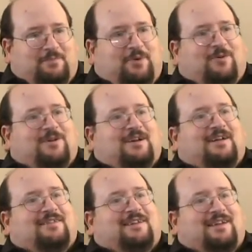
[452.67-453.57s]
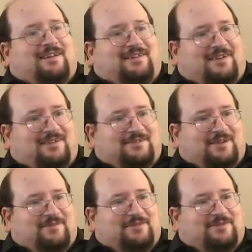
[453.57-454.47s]
poured on the
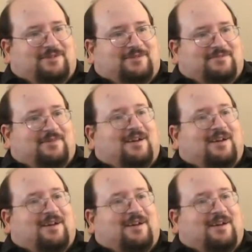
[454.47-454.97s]
anti-Semitism,